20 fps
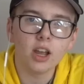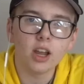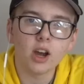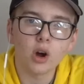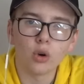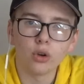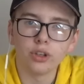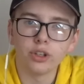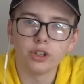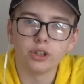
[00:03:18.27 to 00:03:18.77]

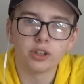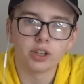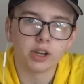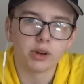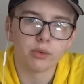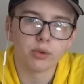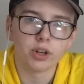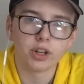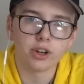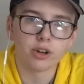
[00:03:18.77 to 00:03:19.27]
You can
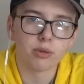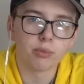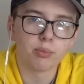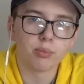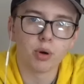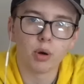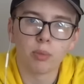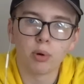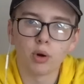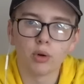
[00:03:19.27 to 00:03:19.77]
get rid of your
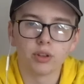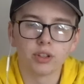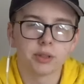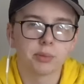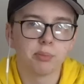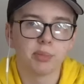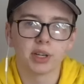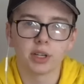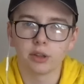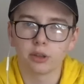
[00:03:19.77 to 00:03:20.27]
opponent's
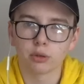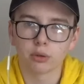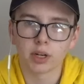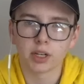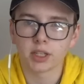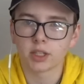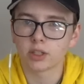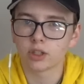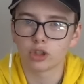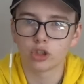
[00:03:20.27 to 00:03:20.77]
big
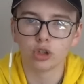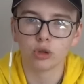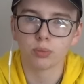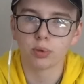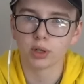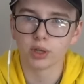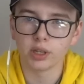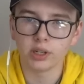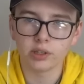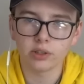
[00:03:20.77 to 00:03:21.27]
threats
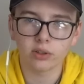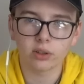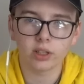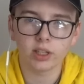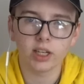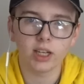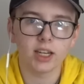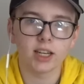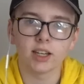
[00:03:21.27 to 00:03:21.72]
super easily,